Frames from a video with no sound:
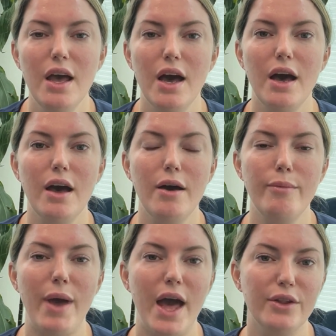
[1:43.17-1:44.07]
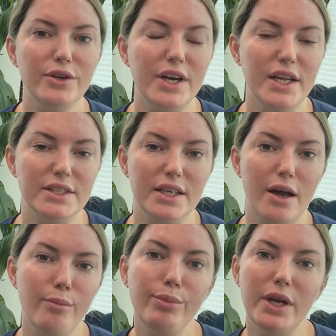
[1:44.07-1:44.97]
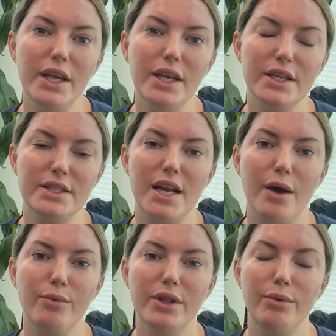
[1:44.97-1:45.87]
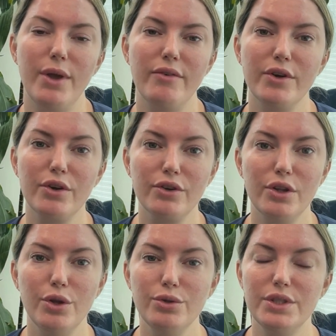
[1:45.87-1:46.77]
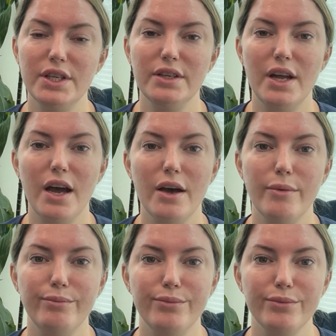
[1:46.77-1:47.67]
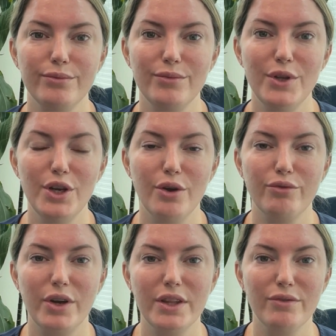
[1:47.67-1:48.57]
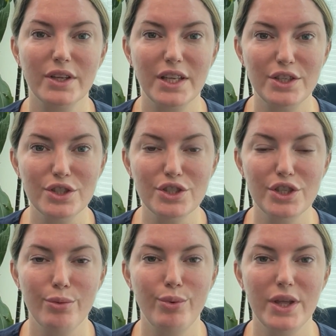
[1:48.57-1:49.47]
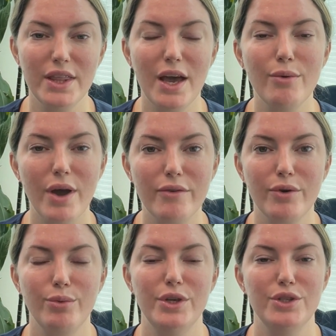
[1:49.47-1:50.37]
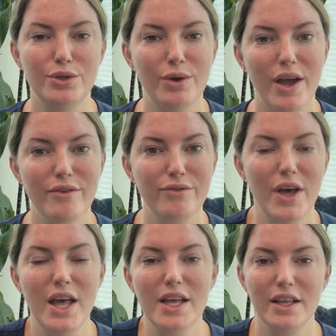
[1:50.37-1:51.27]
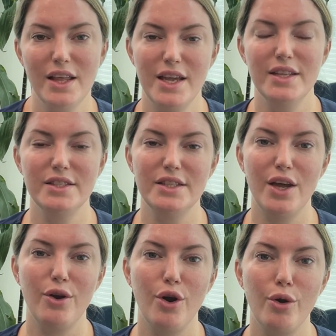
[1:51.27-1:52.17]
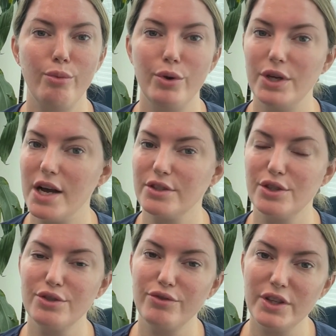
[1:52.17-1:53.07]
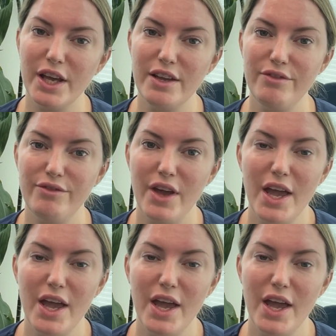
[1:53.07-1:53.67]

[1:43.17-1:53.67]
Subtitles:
Allergan as a company is not one that we have a close and friendly relationship with. However, we do have clients that are Botoxers for life.